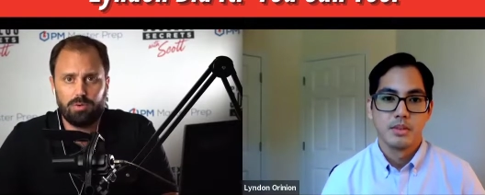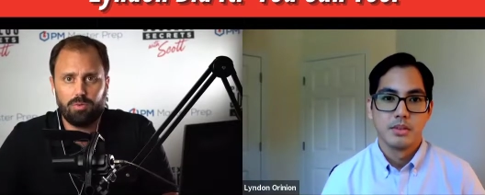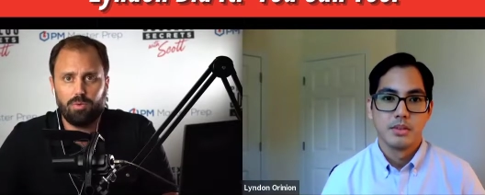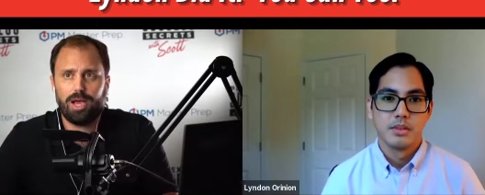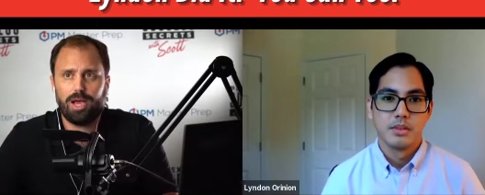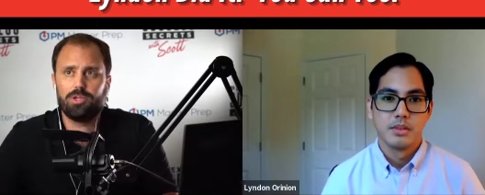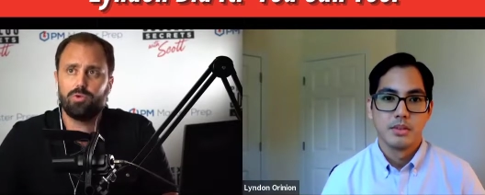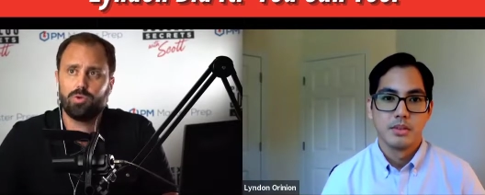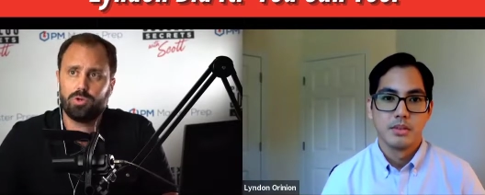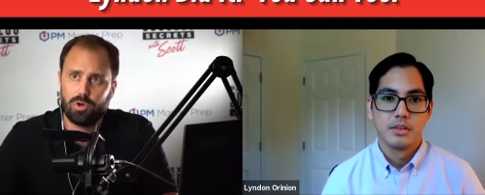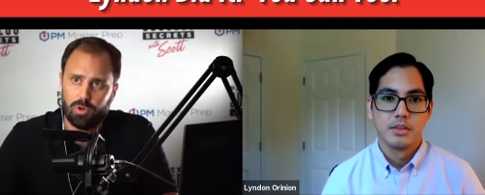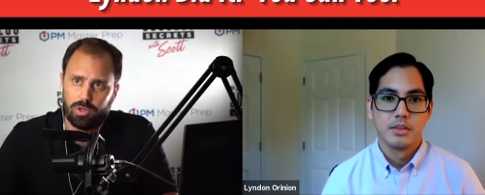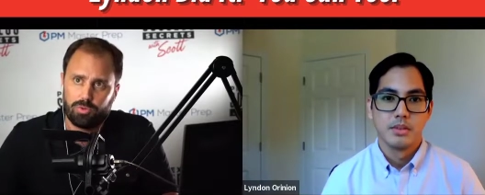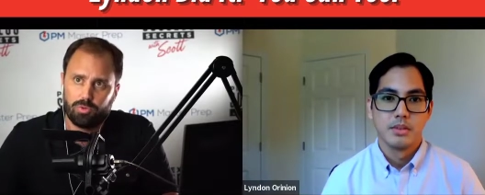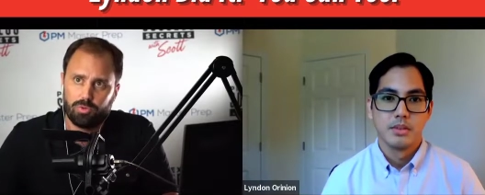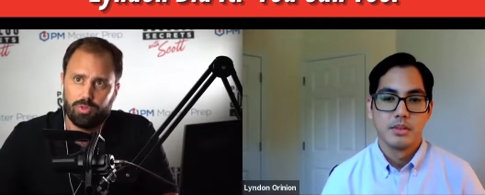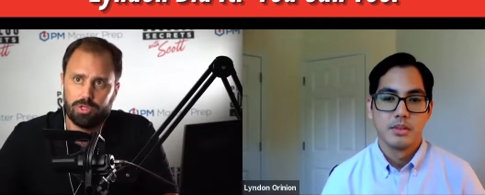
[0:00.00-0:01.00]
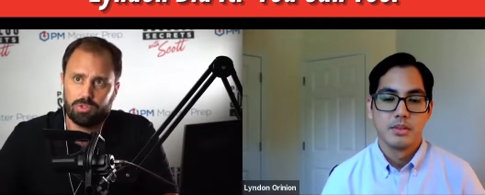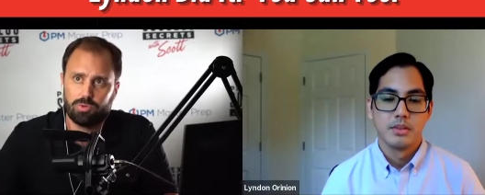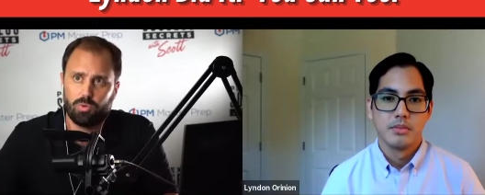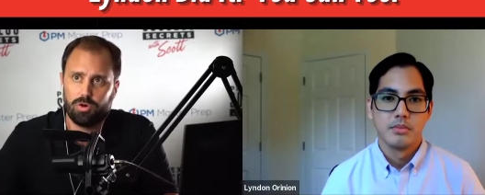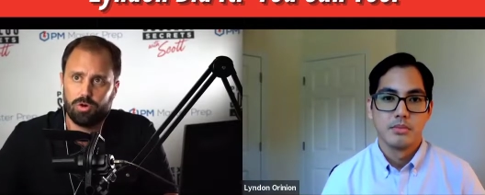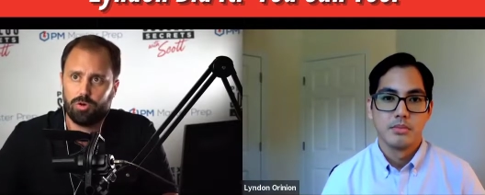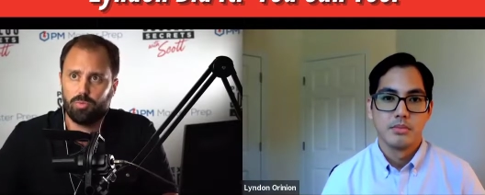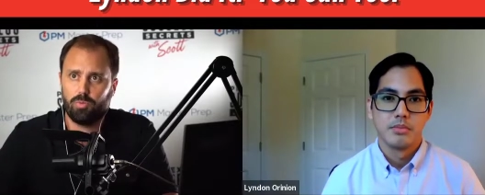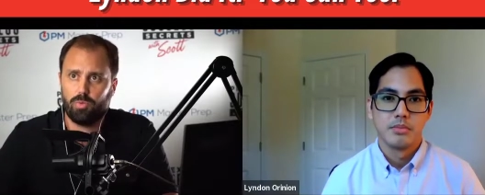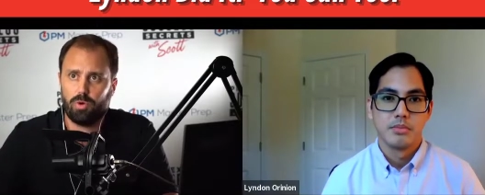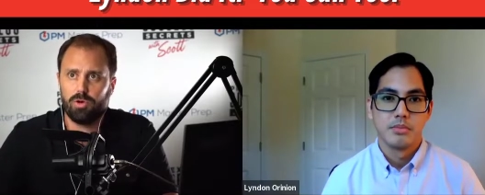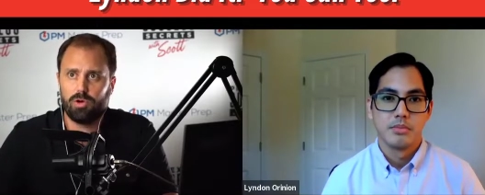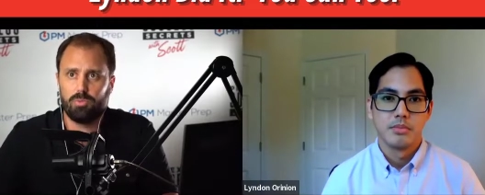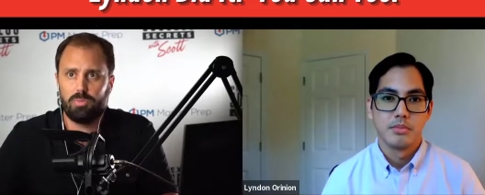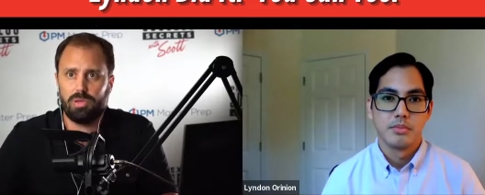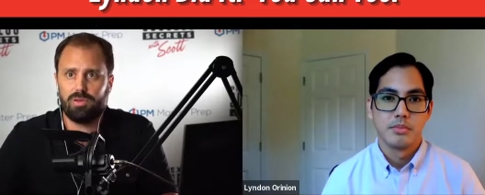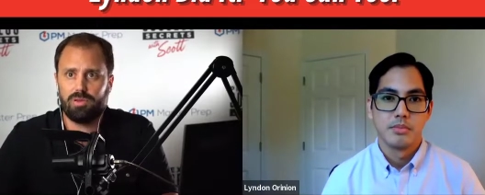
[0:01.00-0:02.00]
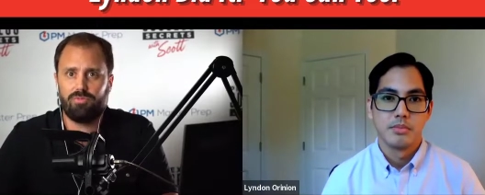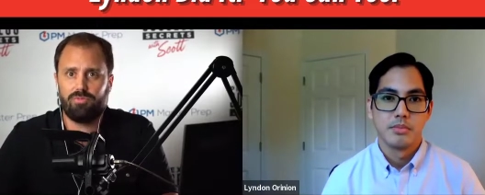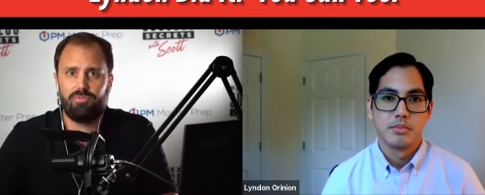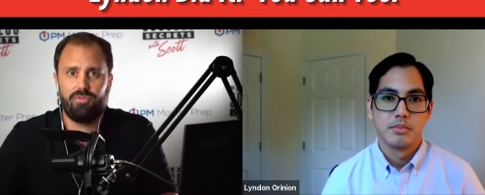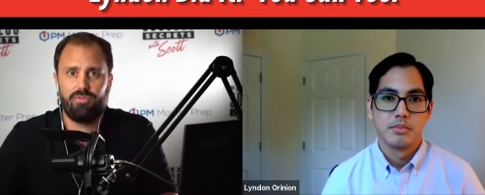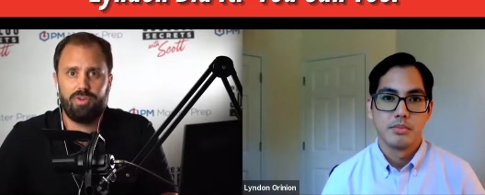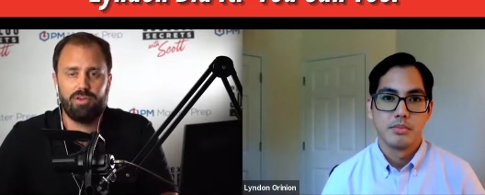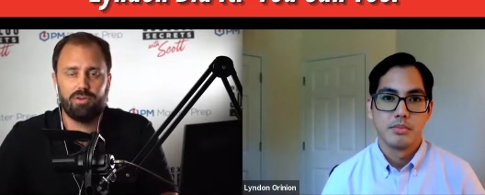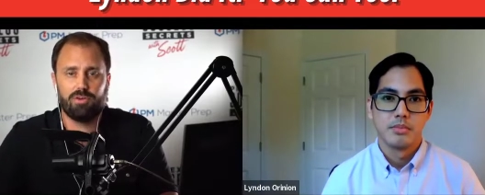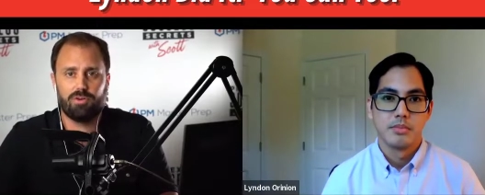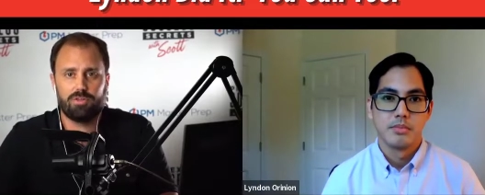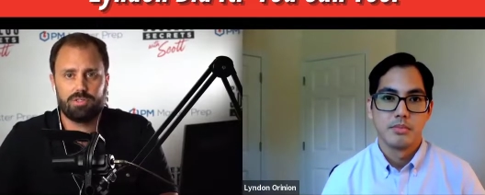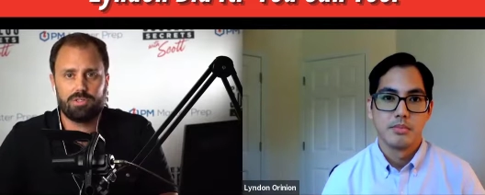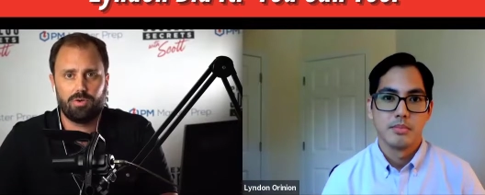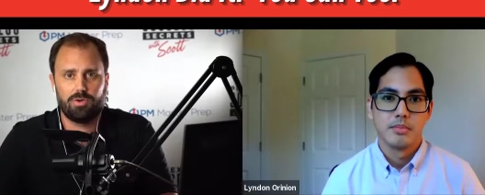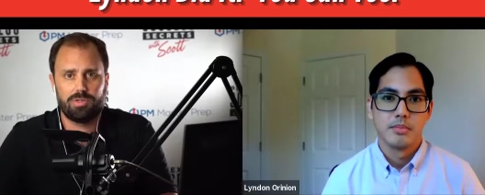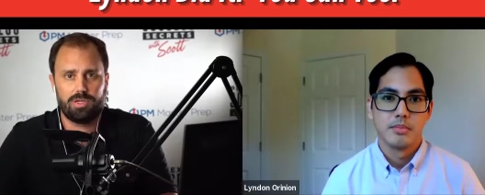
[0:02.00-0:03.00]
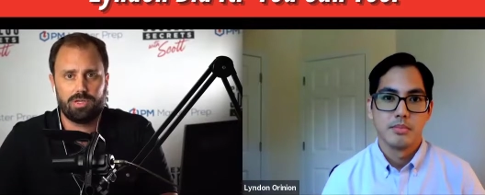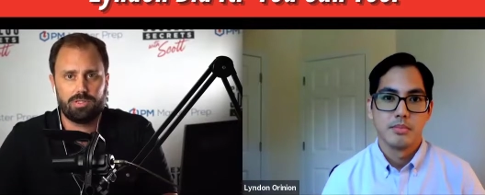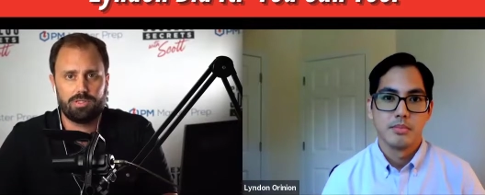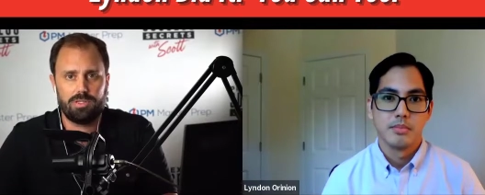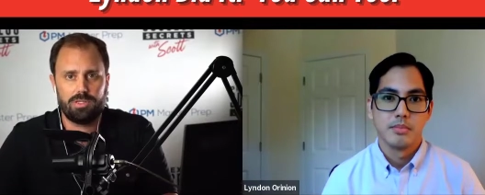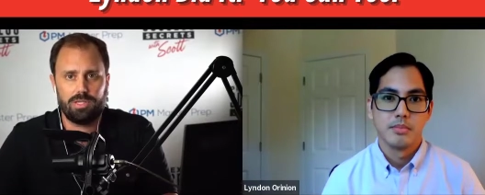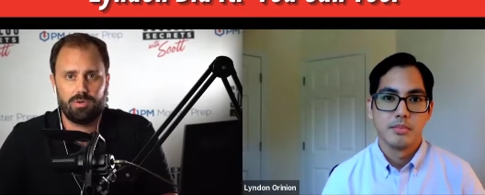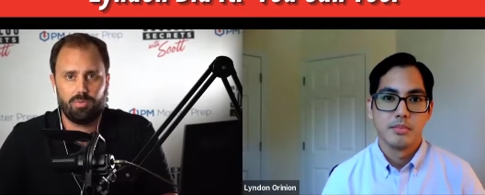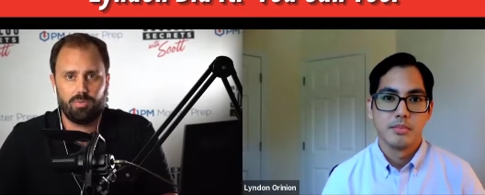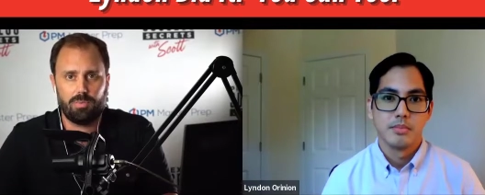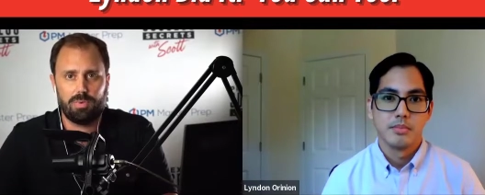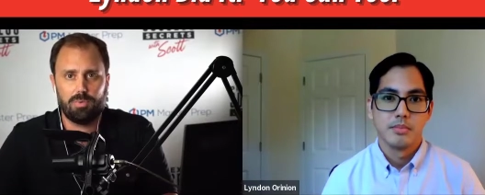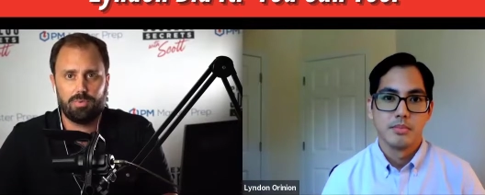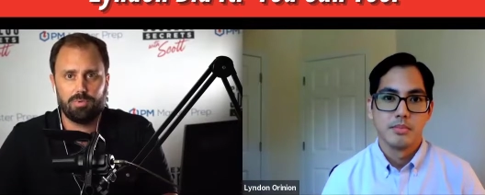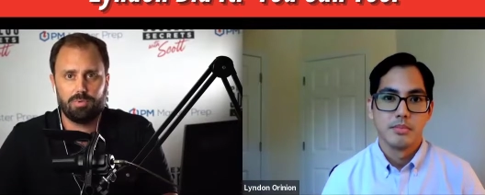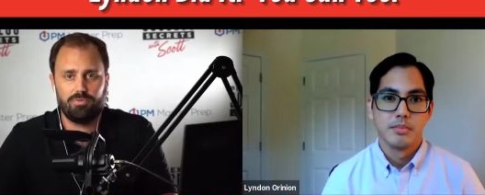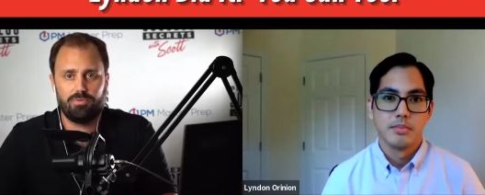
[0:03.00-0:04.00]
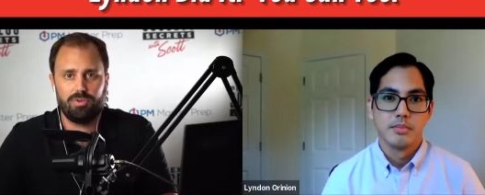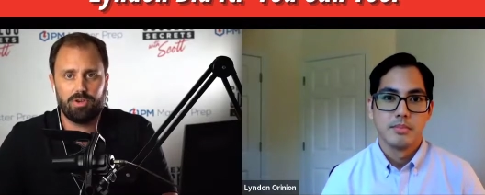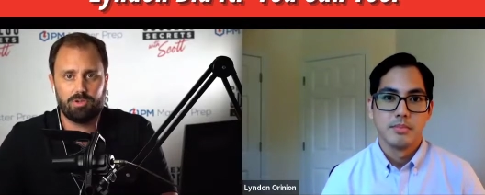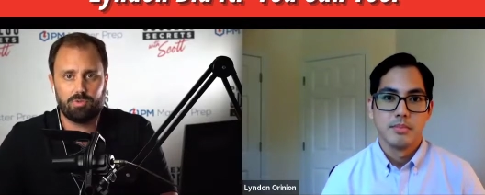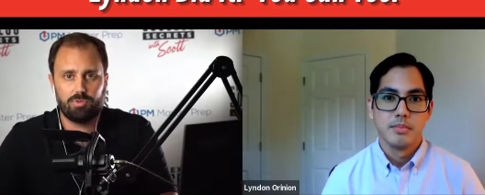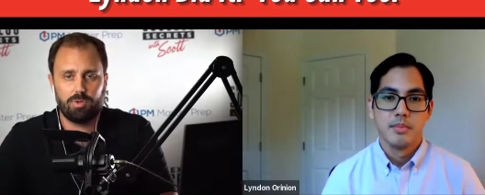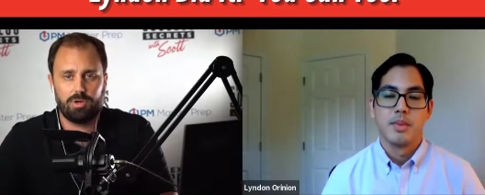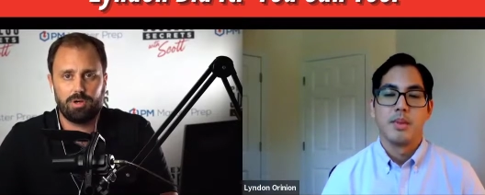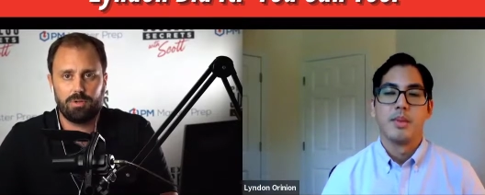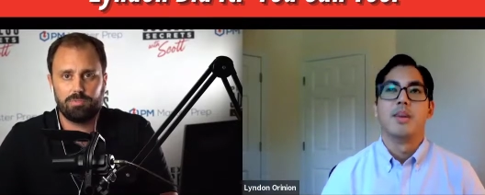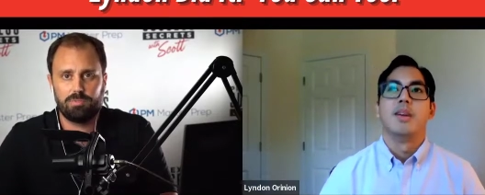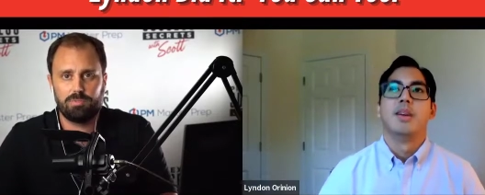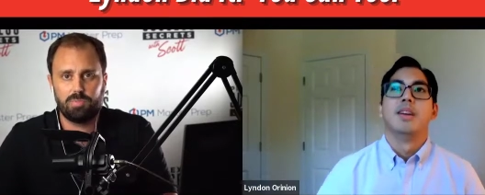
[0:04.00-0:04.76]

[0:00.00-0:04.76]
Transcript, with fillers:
Speaker 1: as you were going through this what are what were your big fears i always like seeing what people's fears were and i'm